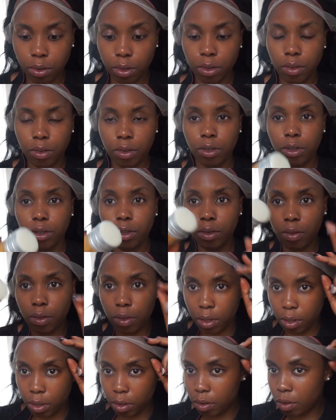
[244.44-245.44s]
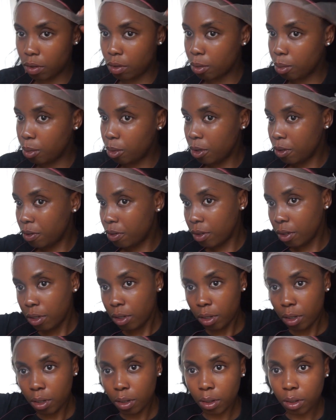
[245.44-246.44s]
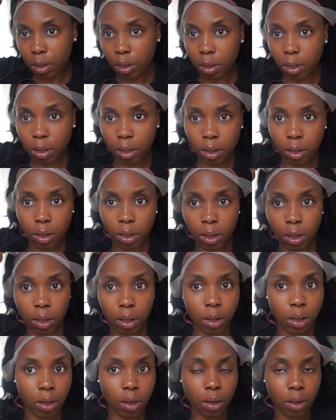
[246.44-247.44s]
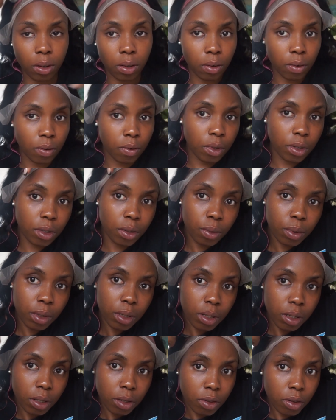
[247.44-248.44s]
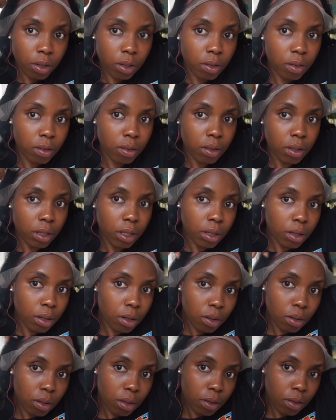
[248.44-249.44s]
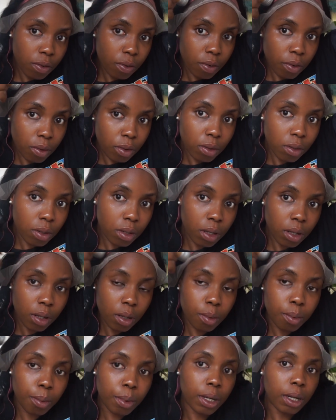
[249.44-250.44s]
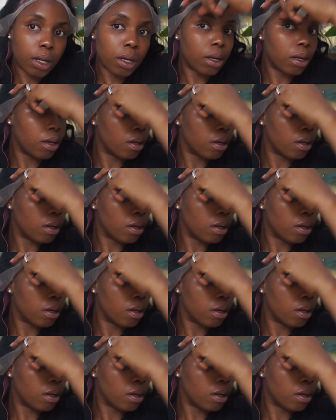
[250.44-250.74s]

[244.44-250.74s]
going to use this to briefly, really quickly, just slick all this front hair back.